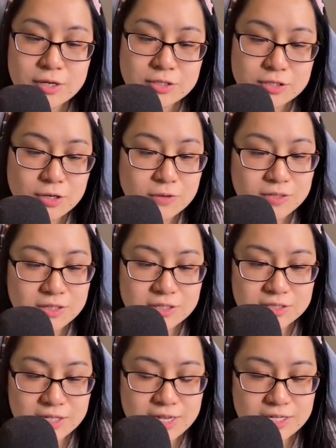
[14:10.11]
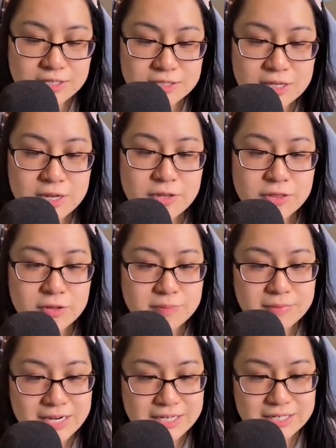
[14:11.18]
So in this case, the
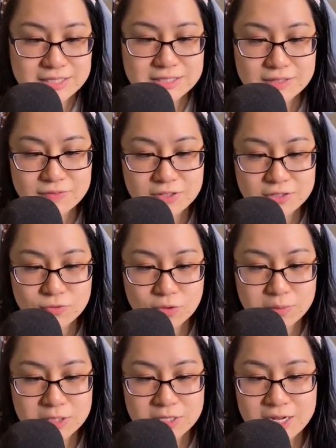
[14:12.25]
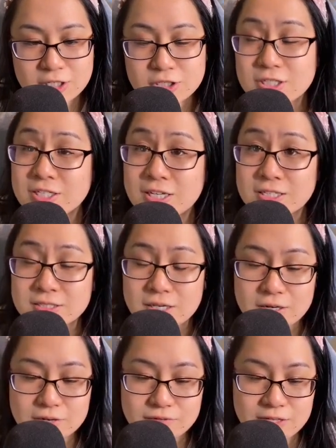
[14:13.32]
minus of this formula actually takes
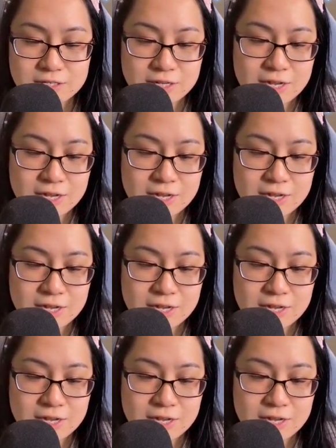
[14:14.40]
care of it,